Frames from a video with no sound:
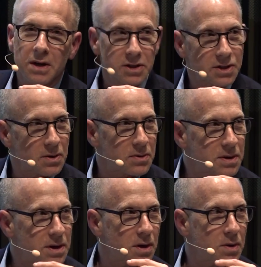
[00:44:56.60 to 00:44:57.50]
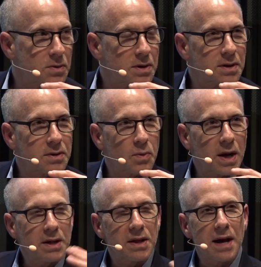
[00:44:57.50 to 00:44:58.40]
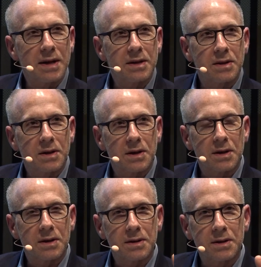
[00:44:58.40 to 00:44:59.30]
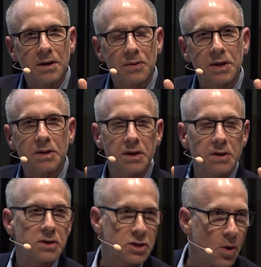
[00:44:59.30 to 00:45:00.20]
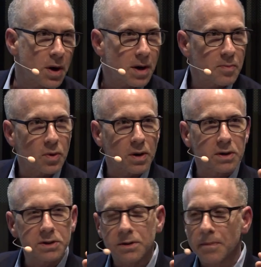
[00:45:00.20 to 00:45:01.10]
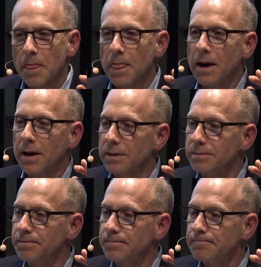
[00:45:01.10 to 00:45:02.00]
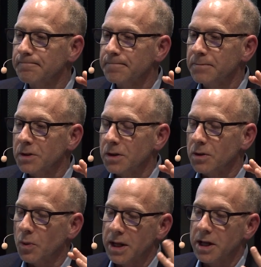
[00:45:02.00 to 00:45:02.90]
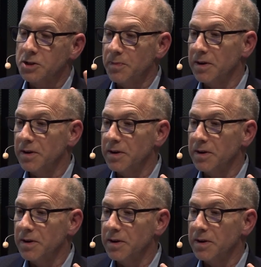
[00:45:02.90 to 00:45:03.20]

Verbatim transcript: So you know the way that in the you know in the in the startup world, um, the way that's